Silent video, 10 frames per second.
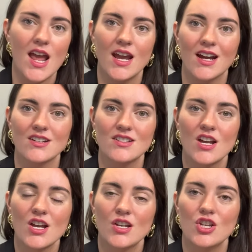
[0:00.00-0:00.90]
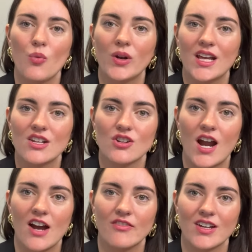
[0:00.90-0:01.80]
And, when kids are
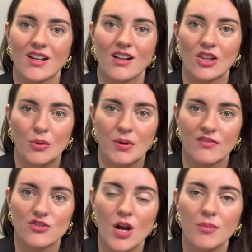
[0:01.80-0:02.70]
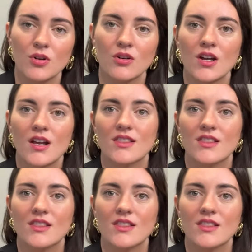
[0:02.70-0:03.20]
having a little bit of trouble,